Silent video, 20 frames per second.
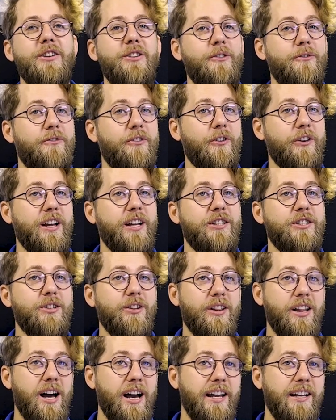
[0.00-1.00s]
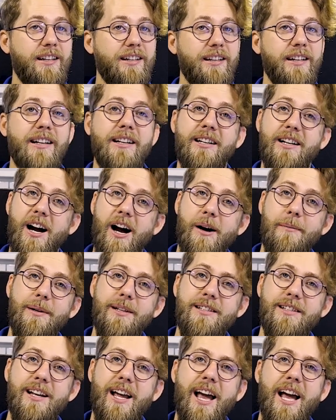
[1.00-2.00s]
don't forget to like,
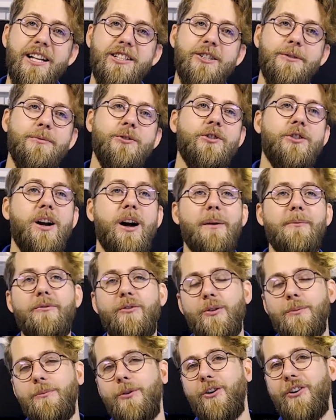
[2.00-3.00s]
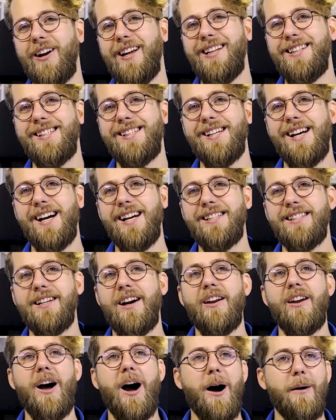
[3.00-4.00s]
comment, and subscribe for more insights
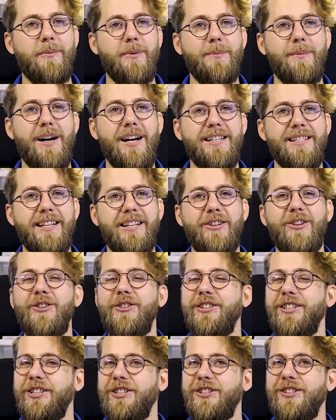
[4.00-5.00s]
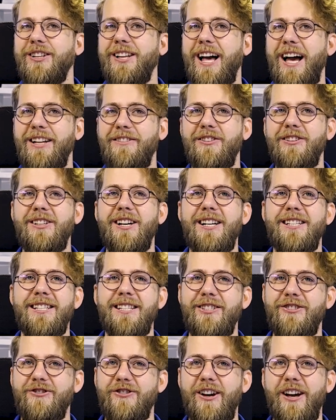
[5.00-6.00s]
on optimizing your digital
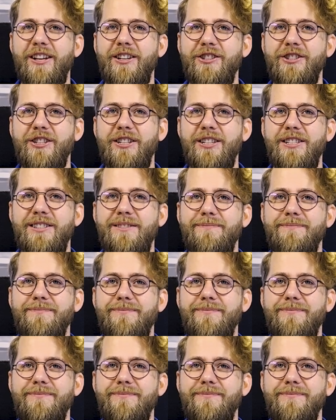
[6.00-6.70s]
advertising strategies.